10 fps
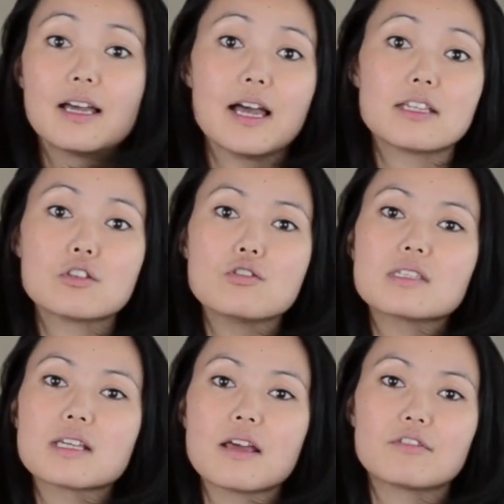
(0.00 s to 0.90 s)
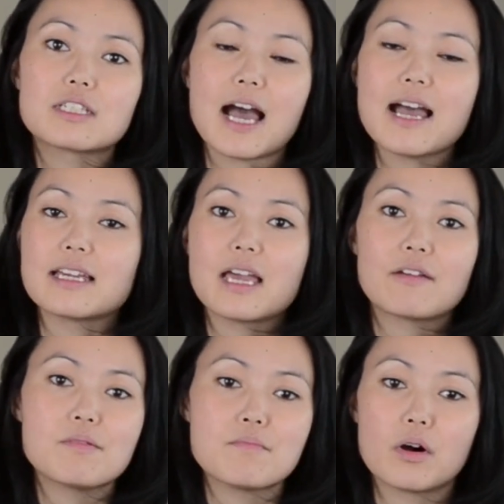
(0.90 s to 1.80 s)
and you use it every day,
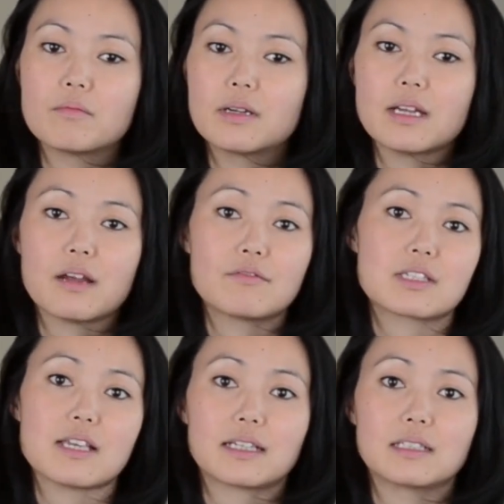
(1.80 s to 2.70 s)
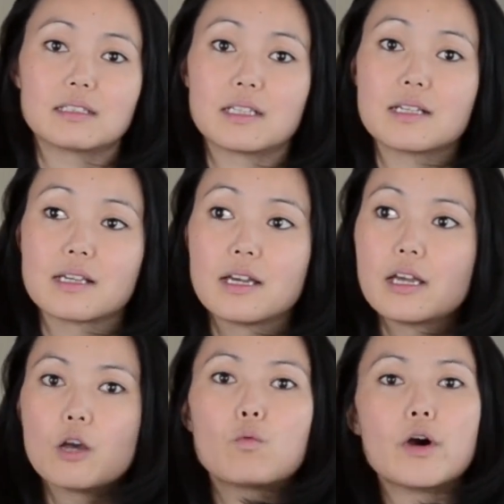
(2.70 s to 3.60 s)
every moment, every second, because
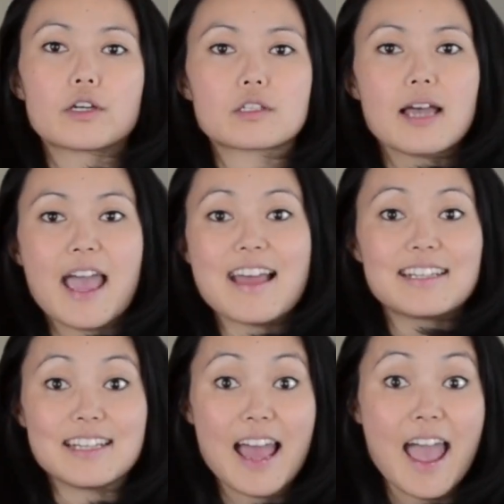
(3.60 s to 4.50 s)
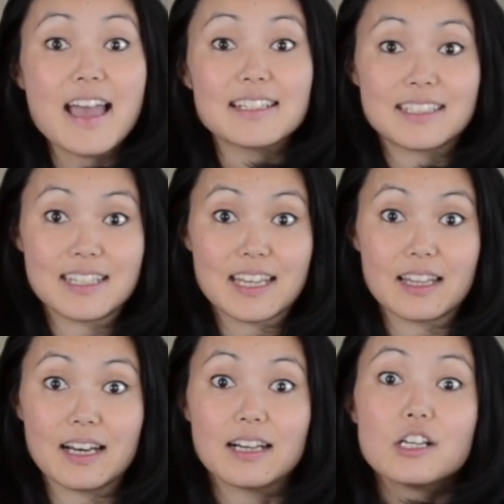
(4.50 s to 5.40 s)
it works hand in hand
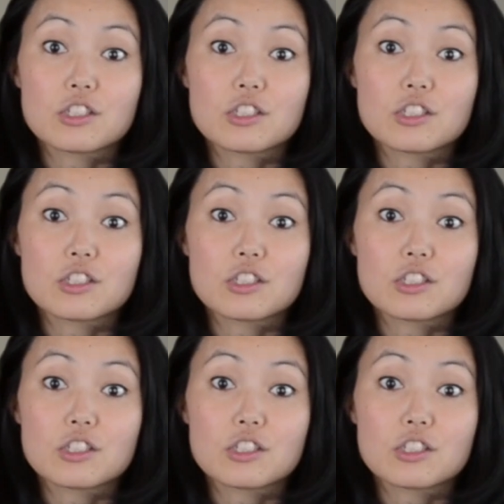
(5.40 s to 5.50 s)
together,